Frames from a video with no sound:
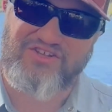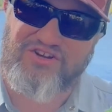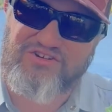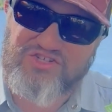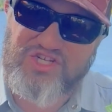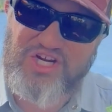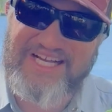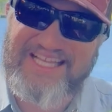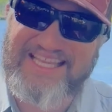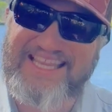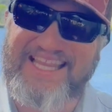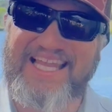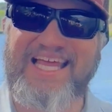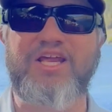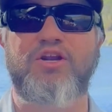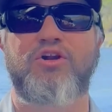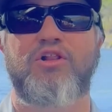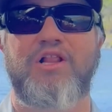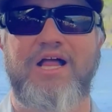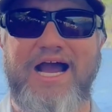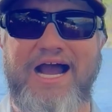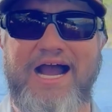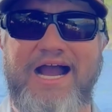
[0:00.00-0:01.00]
Those are a
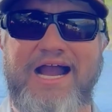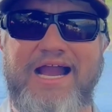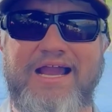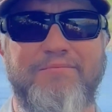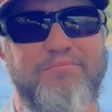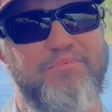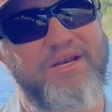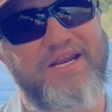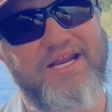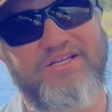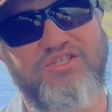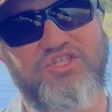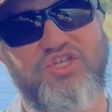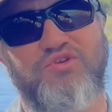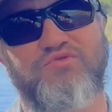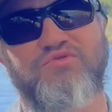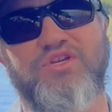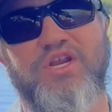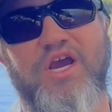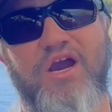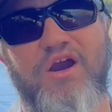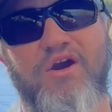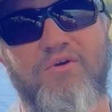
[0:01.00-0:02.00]
little high, but as you
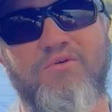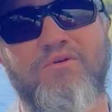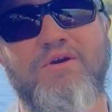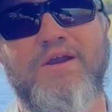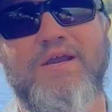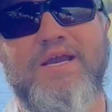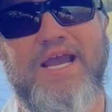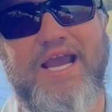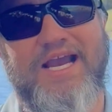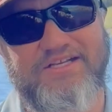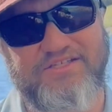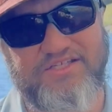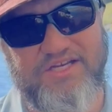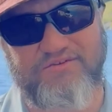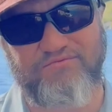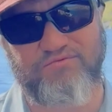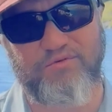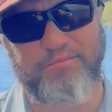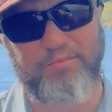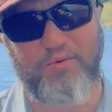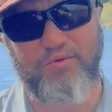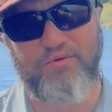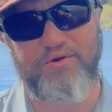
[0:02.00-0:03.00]
know, as I've
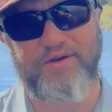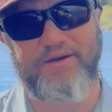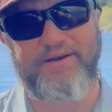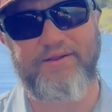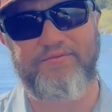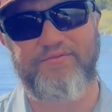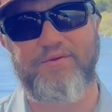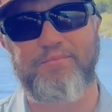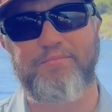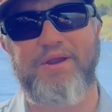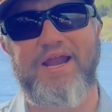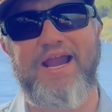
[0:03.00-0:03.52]
reported in the